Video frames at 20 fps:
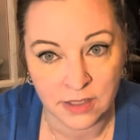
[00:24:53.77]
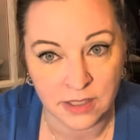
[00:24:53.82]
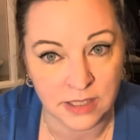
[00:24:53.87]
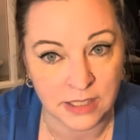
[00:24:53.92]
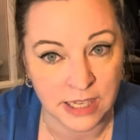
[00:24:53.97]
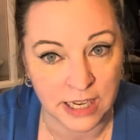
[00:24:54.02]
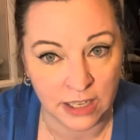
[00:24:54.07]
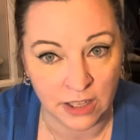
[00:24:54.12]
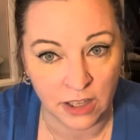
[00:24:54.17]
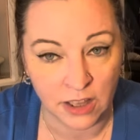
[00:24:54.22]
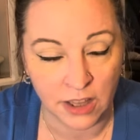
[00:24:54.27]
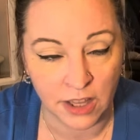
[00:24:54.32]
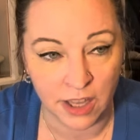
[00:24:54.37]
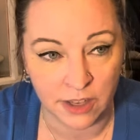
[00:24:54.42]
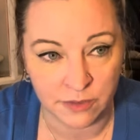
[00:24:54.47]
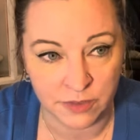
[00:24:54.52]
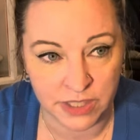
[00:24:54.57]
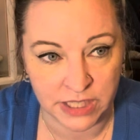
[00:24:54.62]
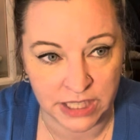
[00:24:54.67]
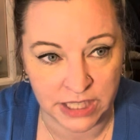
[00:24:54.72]
Dale
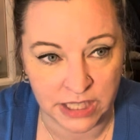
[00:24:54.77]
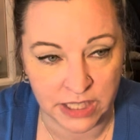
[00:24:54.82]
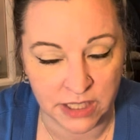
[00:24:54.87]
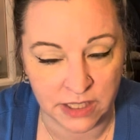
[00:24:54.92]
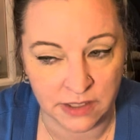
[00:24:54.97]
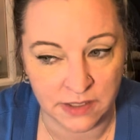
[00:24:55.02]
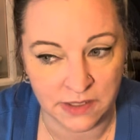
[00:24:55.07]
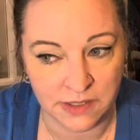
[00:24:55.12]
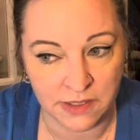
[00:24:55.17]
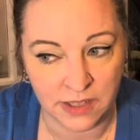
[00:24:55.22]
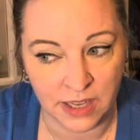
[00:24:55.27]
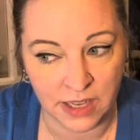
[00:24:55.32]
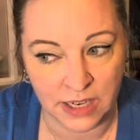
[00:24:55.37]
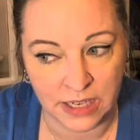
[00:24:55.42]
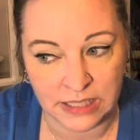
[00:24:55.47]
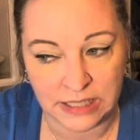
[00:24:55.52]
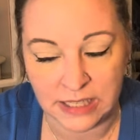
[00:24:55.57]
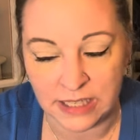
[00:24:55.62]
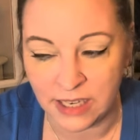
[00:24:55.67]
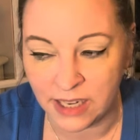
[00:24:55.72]
loved it and
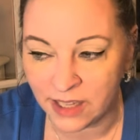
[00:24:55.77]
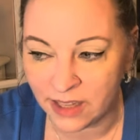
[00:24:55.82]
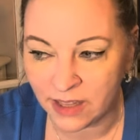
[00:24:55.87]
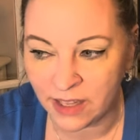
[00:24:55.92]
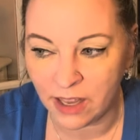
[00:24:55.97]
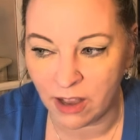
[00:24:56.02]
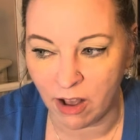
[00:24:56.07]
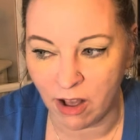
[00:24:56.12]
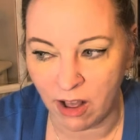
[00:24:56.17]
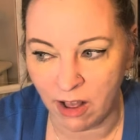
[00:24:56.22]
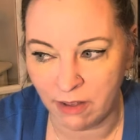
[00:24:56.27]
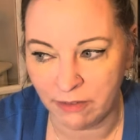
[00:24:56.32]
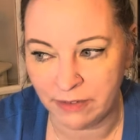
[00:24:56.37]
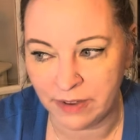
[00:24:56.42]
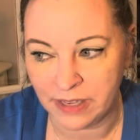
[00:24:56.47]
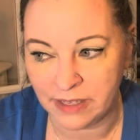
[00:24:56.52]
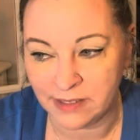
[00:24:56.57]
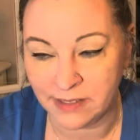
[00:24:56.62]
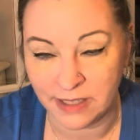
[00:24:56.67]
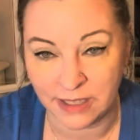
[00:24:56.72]
I did it in the
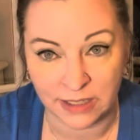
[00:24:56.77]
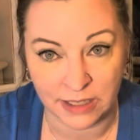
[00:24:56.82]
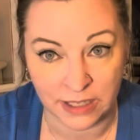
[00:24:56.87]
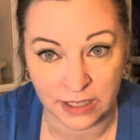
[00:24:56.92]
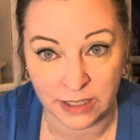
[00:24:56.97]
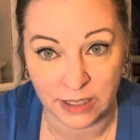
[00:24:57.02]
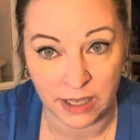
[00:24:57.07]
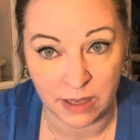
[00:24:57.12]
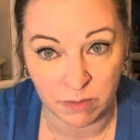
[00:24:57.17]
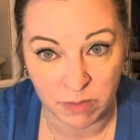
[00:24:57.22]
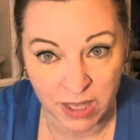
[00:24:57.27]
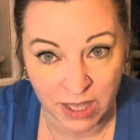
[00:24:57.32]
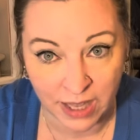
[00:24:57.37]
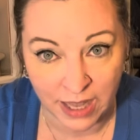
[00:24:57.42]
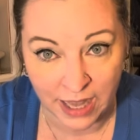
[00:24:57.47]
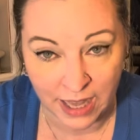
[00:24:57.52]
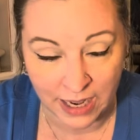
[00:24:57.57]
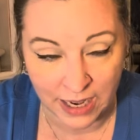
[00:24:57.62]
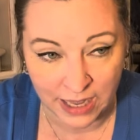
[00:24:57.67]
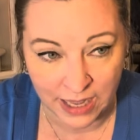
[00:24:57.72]
office and he like gave me a
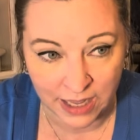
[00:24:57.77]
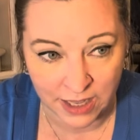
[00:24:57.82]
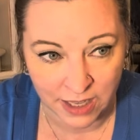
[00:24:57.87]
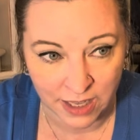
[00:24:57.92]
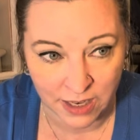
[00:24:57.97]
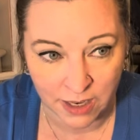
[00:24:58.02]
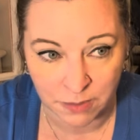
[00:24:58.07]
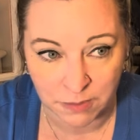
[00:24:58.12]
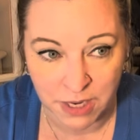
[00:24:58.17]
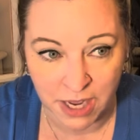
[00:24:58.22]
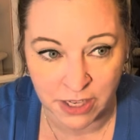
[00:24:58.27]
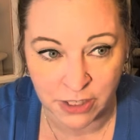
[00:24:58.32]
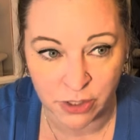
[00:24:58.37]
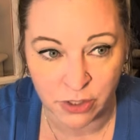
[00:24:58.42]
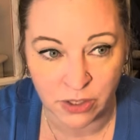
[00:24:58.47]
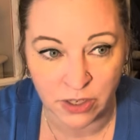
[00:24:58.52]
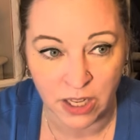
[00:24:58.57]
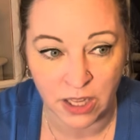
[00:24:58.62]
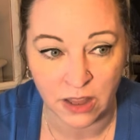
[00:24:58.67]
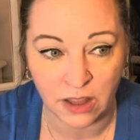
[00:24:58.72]
headache and I'm not
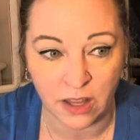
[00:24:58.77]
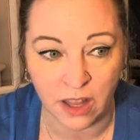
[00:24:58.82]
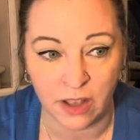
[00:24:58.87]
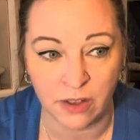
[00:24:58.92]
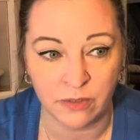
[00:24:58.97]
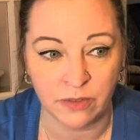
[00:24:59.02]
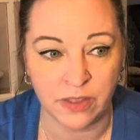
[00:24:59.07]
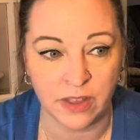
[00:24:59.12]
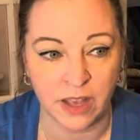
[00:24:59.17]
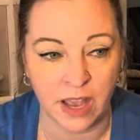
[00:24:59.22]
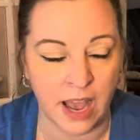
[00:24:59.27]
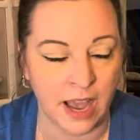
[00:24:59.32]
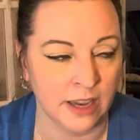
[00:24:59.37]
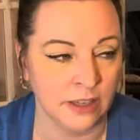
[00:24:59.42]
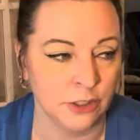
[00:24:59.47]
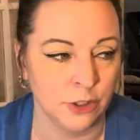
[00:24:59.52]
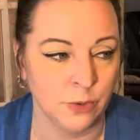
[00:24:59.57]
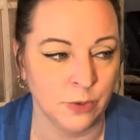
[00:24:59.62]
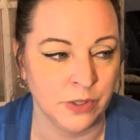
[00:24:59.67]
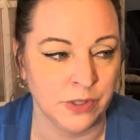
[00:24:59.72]
sure I love the
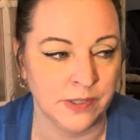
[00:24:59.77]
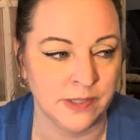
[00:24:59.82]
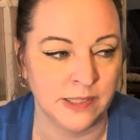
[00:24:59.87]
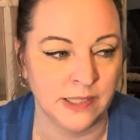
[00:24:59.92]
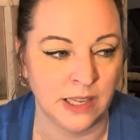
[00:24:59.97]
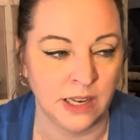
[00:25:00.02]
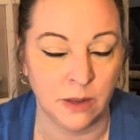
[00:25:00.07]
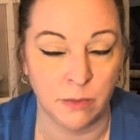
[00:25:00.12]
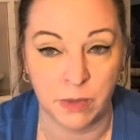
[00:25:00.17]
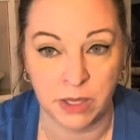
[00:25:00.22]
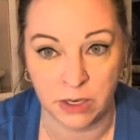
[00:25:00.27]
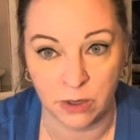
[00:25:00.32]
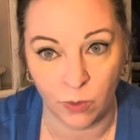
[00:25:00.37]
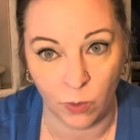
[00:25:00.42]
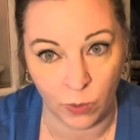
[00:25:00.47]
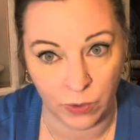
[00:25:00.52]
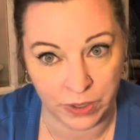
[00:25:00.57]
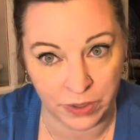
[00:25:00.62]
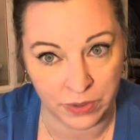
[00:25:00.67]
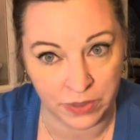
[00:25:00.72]
actual cinnamon
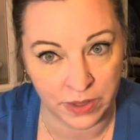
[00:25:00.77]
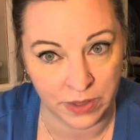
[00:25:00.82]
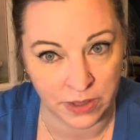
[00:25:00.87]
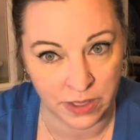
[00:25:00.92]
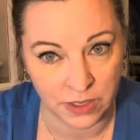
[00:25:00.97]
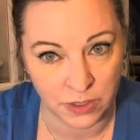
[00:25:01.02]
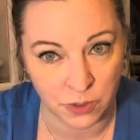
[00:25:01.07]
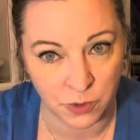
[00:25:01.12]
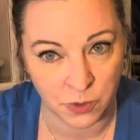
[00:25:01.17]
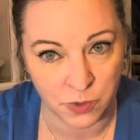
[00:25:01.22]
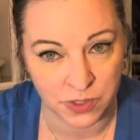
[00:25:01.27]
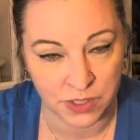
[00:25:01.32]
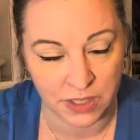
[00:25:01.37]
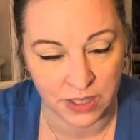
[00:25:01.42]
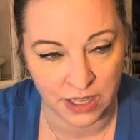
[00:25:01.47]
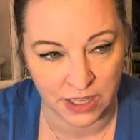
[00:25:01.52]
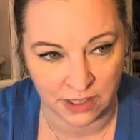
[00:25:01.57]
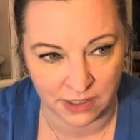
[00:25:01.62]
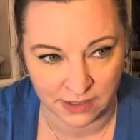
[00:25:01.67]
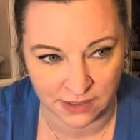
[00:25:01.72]
oil that they use in
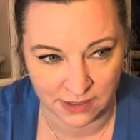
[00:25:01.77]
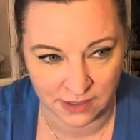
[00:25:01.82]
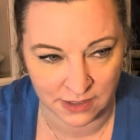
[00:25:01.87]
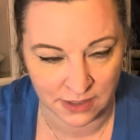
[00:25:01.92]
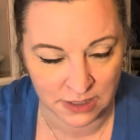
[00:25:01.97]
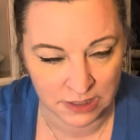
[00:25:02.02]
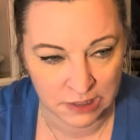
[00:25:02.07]
this.